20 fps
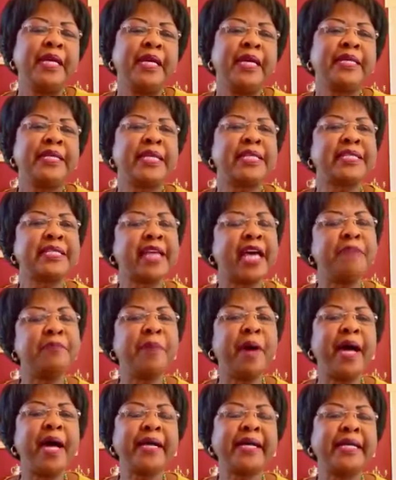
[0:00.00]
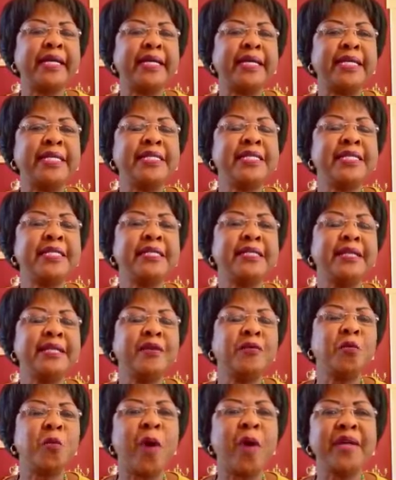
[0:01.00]
As I sat back and listened
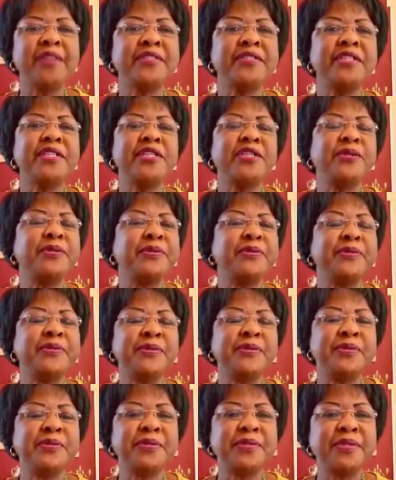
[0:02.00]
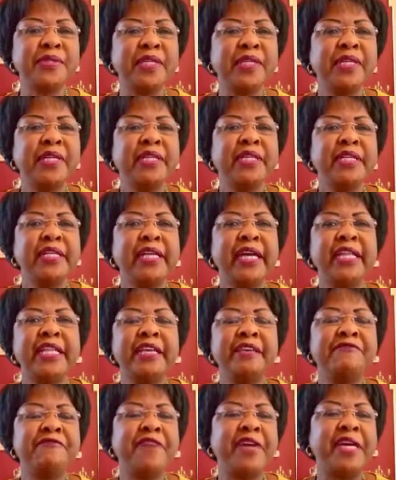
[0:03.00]
and watched the news and
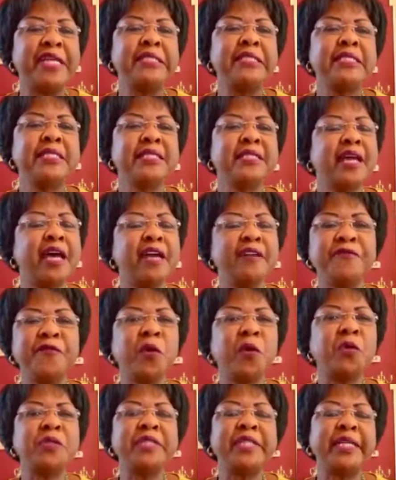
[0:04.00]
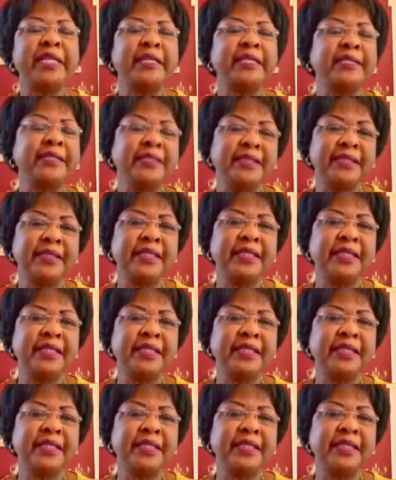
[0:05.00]
the events unfolding,